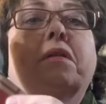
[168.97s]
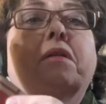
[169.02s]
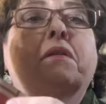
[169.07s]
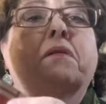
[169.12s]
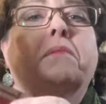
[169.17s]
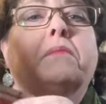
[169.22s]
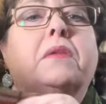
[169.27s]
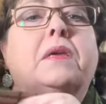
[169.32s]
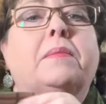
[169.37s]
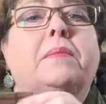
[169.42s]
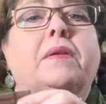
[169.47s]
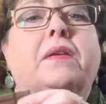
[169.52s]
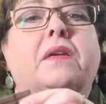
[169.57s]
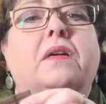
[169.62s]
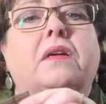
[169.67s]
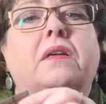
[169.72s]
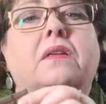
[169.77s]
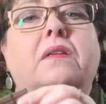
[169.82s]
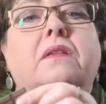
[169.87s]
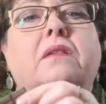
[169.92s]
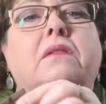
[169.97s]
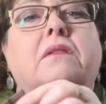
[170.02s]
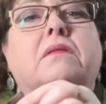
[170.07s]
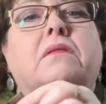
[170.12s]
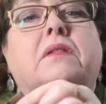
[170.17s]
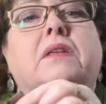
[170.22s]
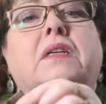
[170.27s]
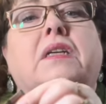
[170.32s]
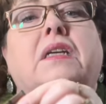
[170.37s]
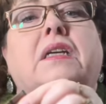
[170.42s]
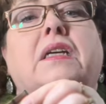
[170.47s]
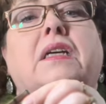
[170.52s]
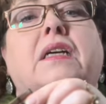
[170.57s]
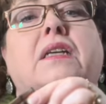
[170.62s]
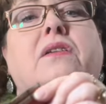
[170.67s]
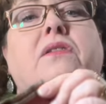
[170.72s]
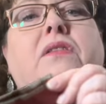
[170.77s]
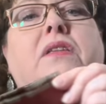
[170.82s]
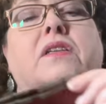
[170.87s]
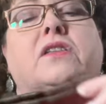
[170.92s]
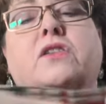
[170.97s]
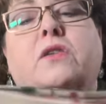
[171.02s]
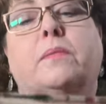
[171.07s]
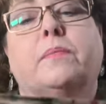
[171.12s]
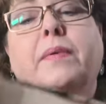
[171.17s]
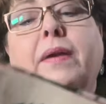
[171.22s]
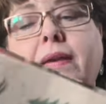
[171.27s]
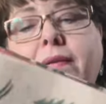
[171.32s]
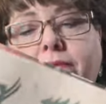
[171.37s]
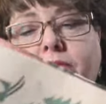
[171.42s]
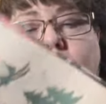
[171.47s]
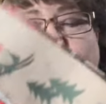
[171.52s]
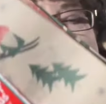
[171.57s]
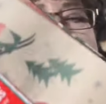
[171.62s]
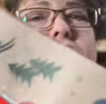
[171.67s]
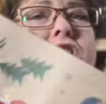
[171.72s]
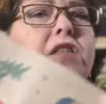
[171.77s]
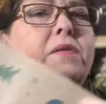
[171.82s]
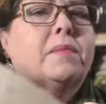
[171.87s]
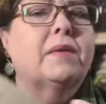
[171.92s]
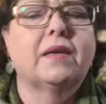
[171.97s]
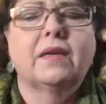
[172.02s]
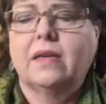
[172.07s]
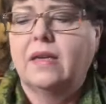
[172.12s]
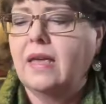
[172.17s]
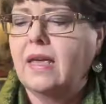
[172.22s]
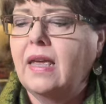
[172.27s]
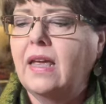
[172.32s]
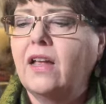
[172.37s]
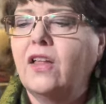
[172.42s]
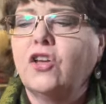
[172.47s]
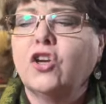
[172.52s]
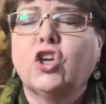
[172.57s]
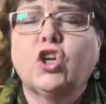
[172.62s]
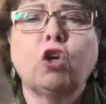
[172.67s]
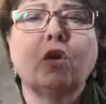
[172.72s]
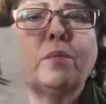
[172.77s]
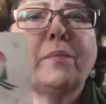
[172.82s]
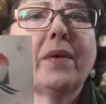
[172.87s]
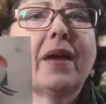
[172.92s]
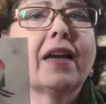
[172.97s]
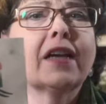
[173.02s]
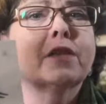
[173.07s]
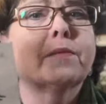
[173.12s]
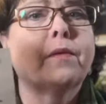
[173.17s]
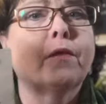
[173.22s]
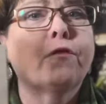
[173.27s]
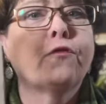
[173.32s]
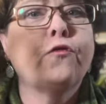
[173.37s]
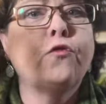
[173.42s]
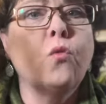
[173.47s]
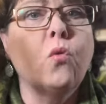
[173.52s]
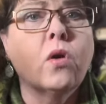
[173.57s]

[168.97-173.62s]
Maybe not. Yeah, I don't think so. But trust me, cute bags, but six